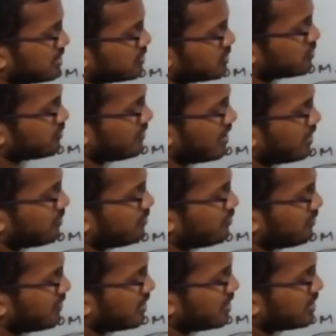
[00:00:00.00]
So we are
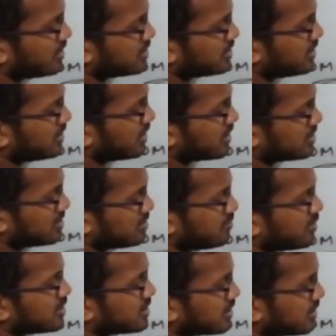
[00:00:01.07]
moving in this direction
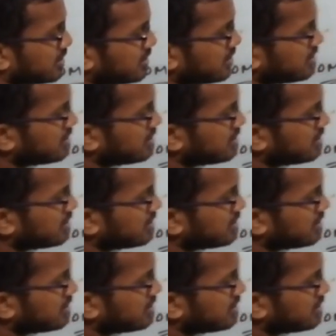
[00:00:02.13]
basically.